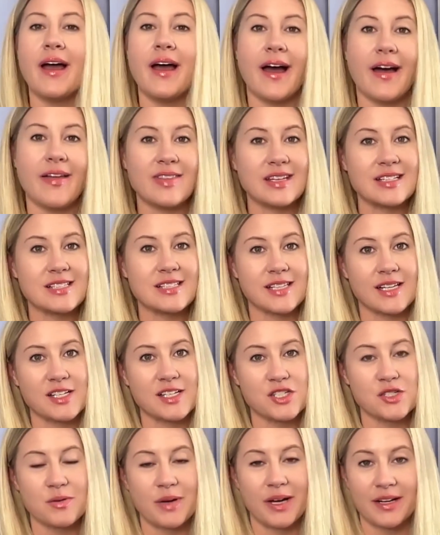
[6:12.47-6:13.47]
and then
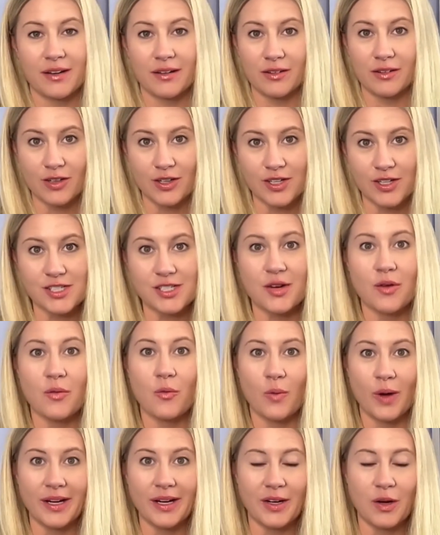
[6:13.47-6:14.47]
send you an alert
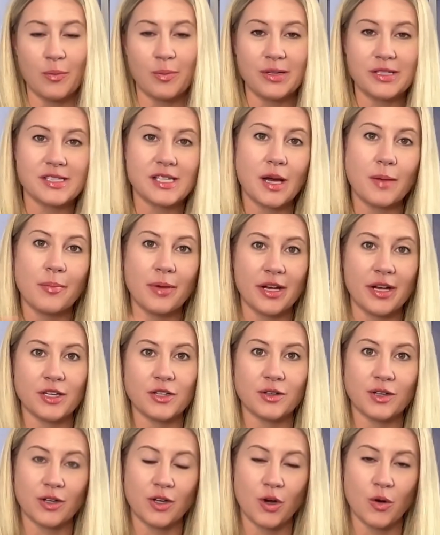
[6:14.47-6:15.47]
when it opens up and
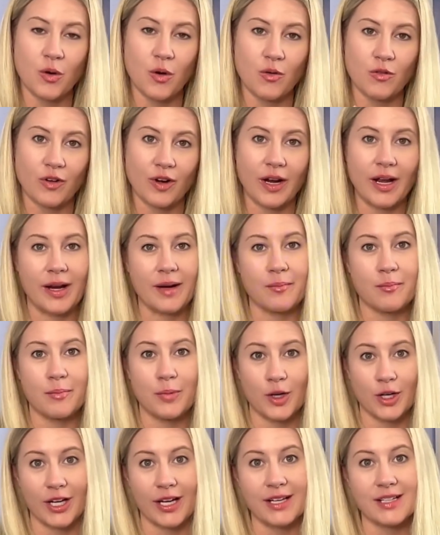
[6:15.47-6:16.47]
you can go over and
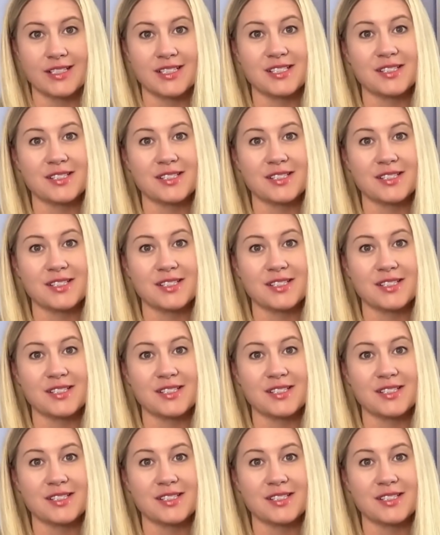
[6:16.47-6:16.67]
book it.